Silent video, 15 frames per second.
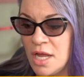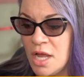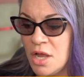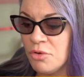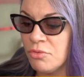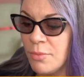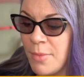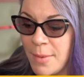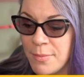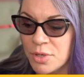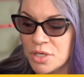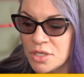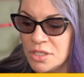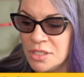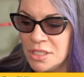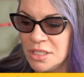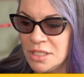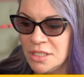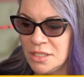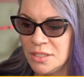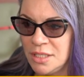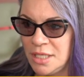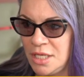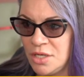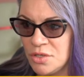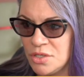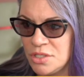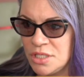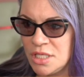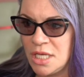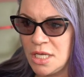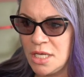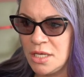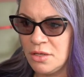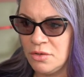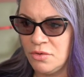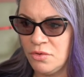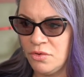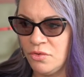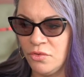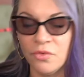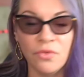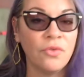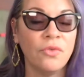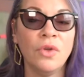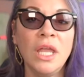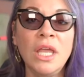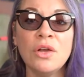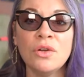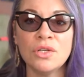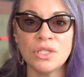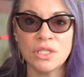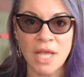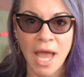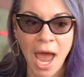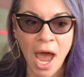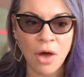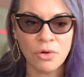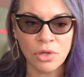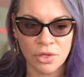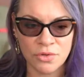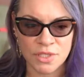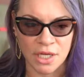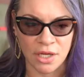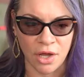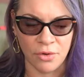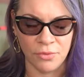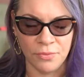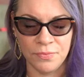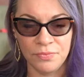Remember, here's the here's how closing go.